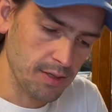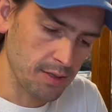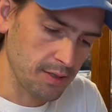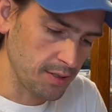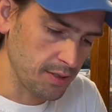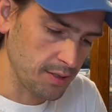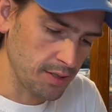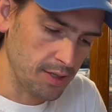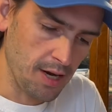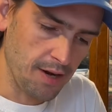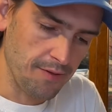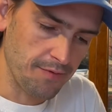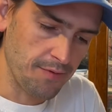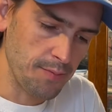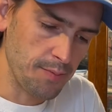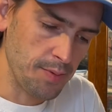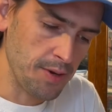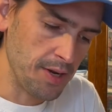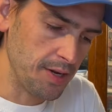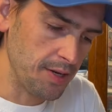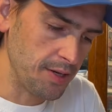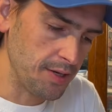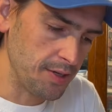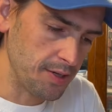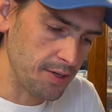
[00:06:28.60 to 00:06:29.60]
God
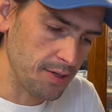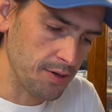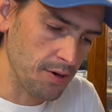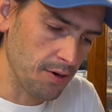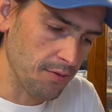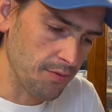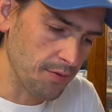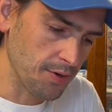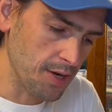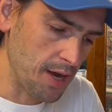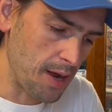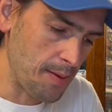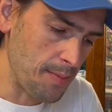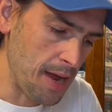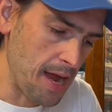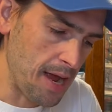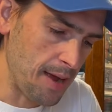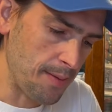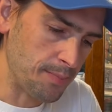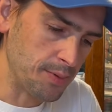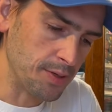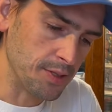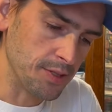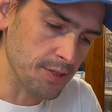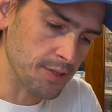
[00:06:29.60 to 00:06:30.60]
forbid, overtime
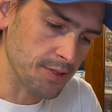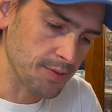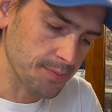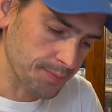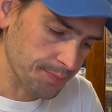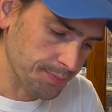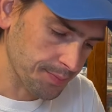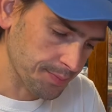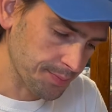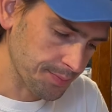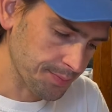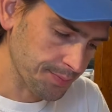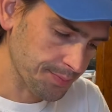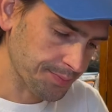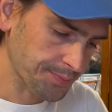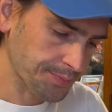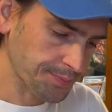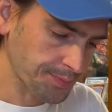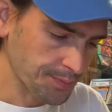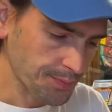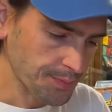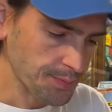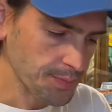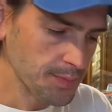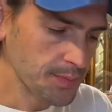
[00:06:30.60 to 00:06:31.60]
happens.
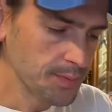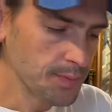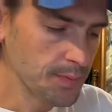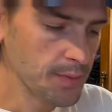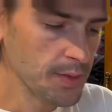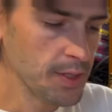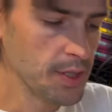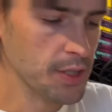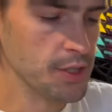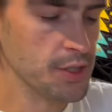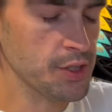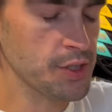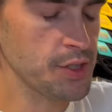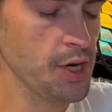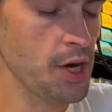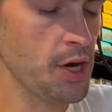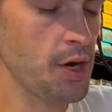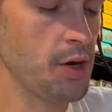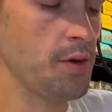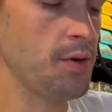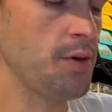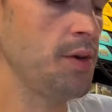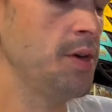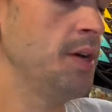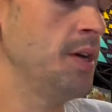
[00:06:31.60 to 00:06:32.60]

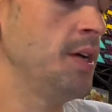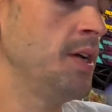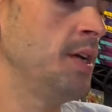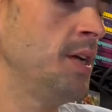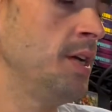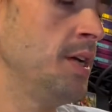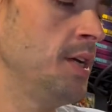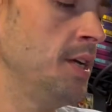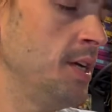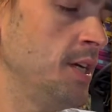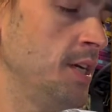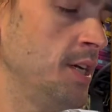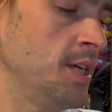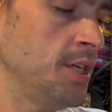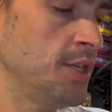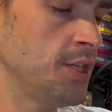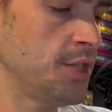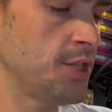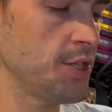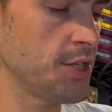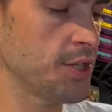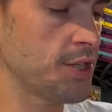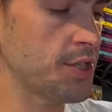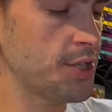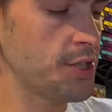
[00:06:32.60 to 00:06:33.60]
So,
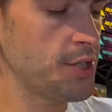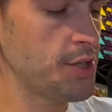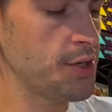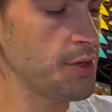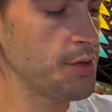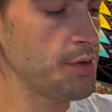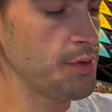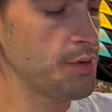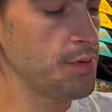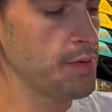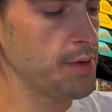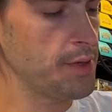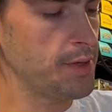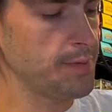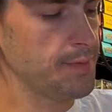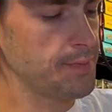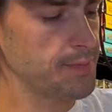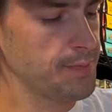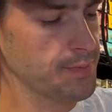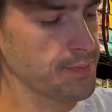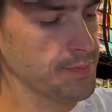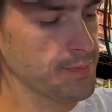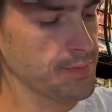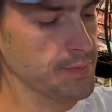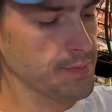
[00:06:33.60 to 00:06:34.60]
just to
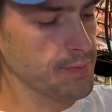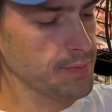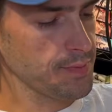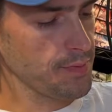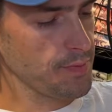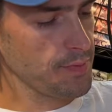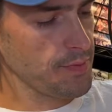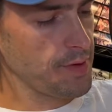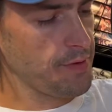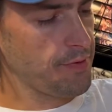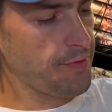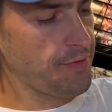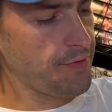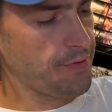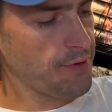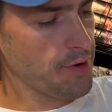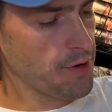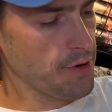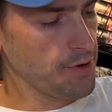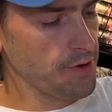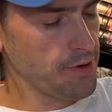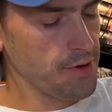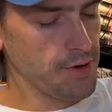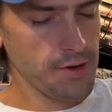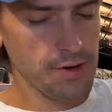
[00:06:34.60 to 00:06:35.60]

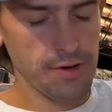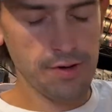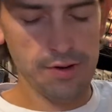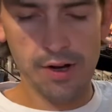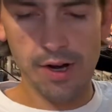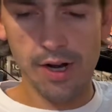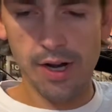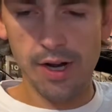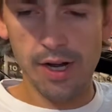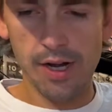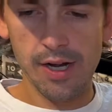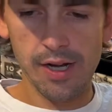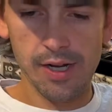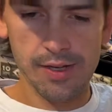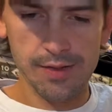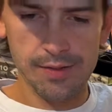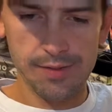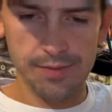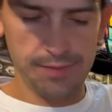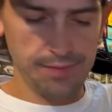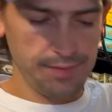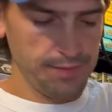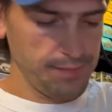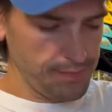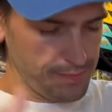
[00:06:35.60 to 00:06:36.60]
further
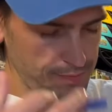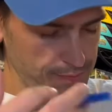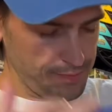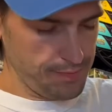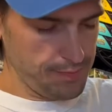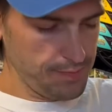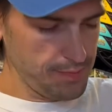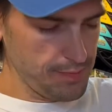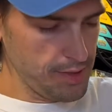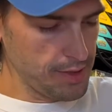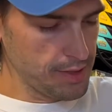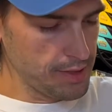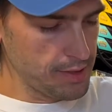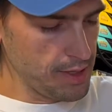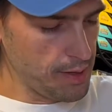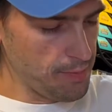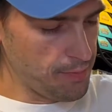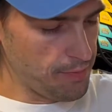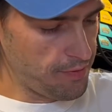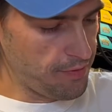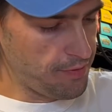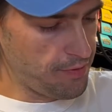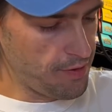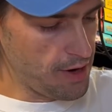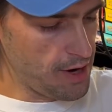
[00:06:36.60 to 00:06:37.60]

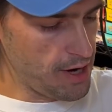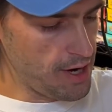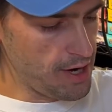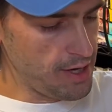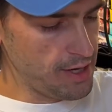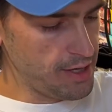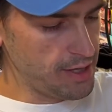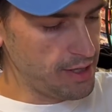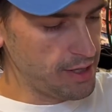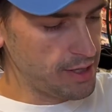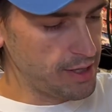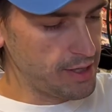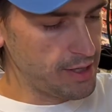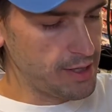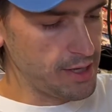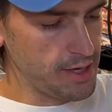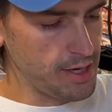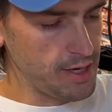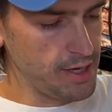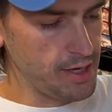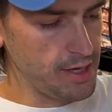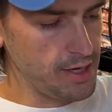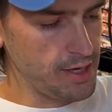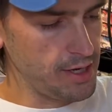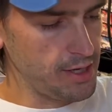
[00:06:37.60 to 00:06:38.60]
exemplify
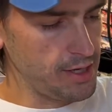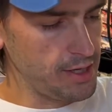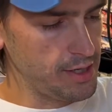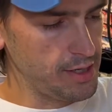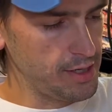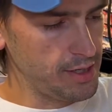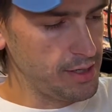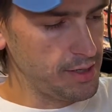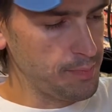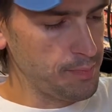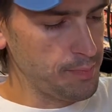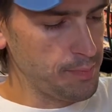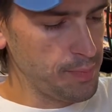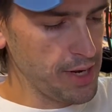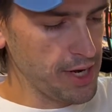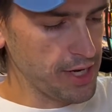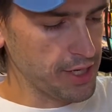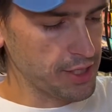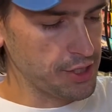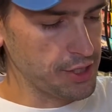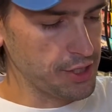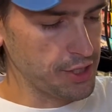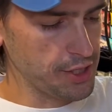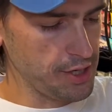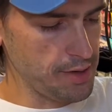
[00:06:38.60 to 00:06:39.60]
the
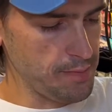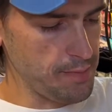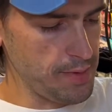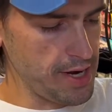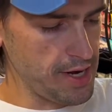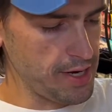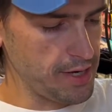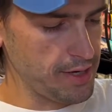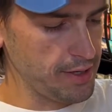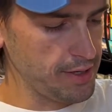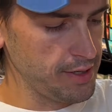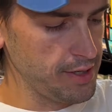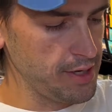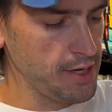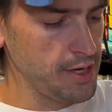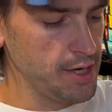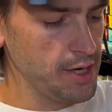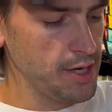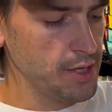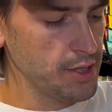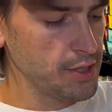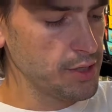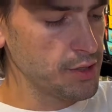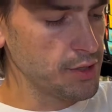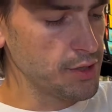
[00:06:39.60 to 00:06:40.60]
picks you're going to make.
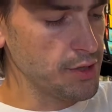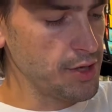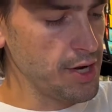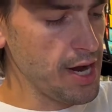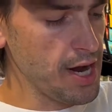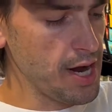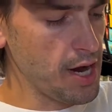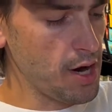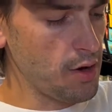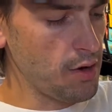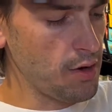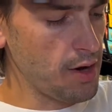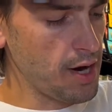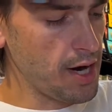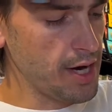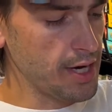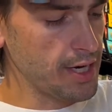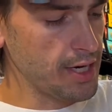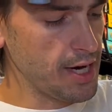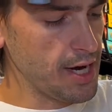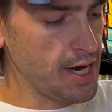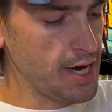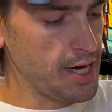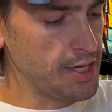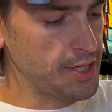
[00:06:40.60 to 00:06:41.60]
So now I
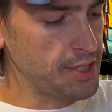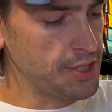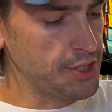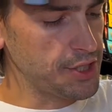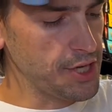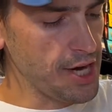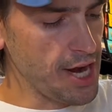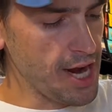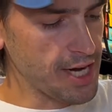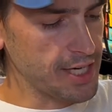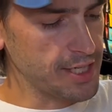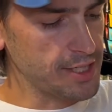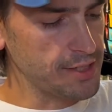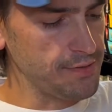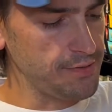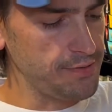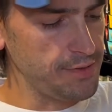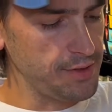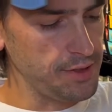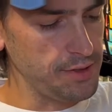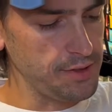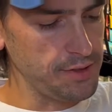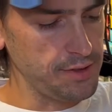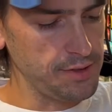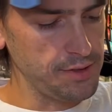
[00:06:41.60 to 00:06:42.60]
got
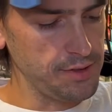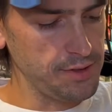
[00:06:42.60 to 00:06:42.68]
Jacksonville.